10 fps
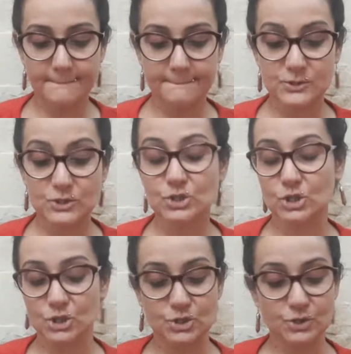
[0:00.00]

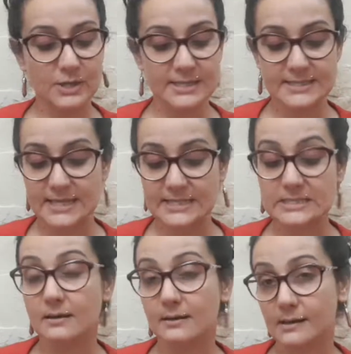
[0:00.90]
Surgery, I said
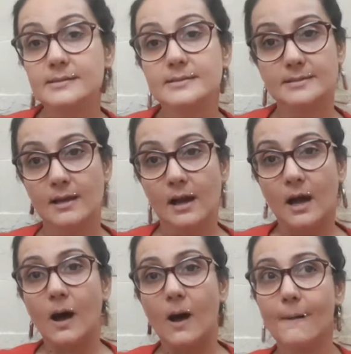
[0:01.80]
science.
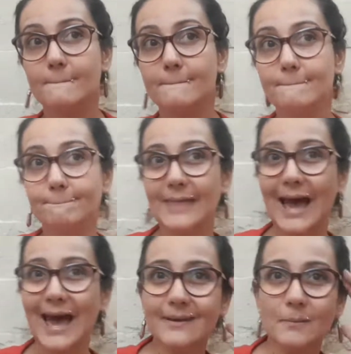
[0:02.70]
Uh,
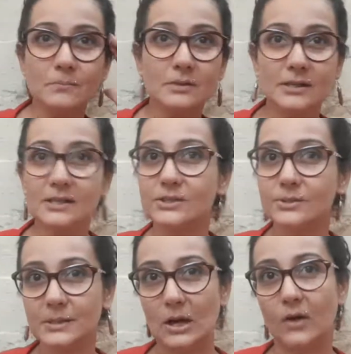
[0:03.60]
that
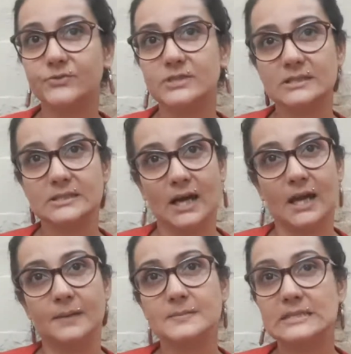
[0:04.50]
Mercury
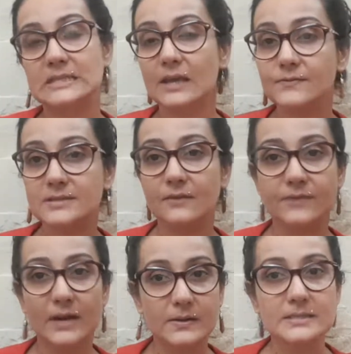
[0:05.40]
oftentimes gives a
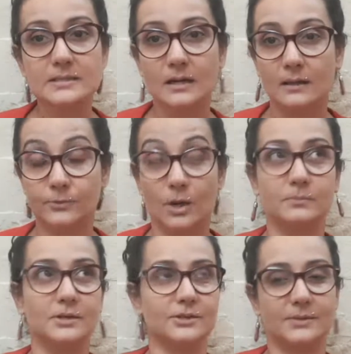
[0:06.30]
very, not
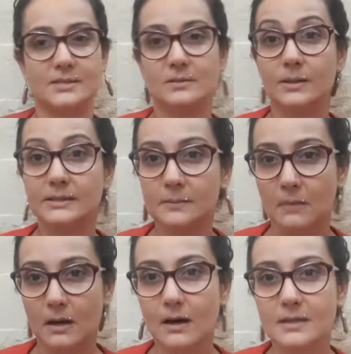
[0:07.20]
Mercury, sorry, that
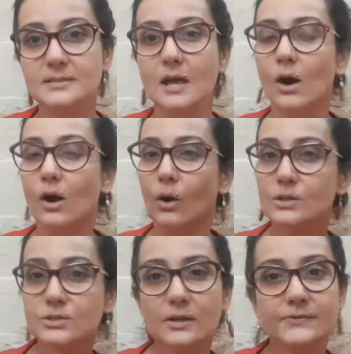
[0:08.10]
Mars
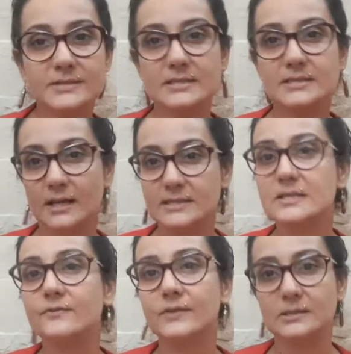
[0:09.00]
also gives a
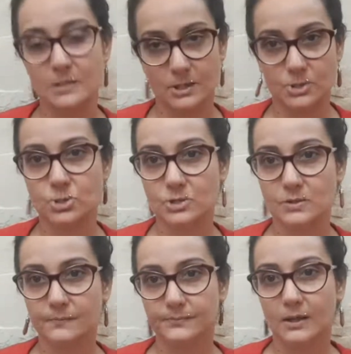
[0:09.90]
scientific touch.
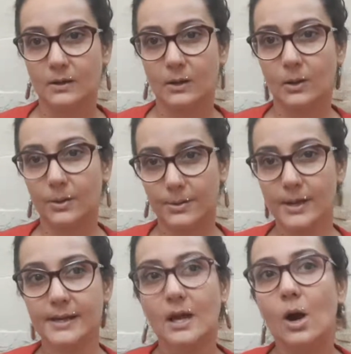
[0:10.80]
All
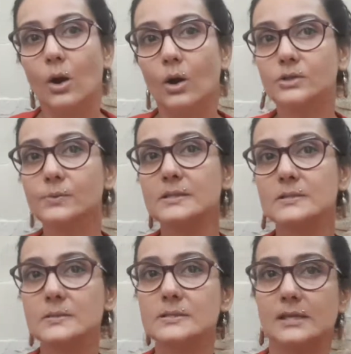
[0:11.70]
right. Although we
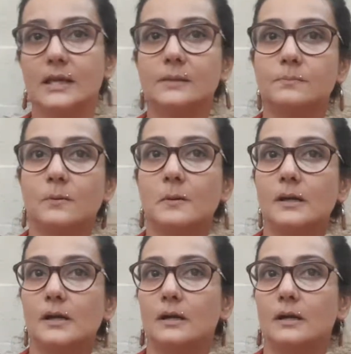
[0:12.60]
associate more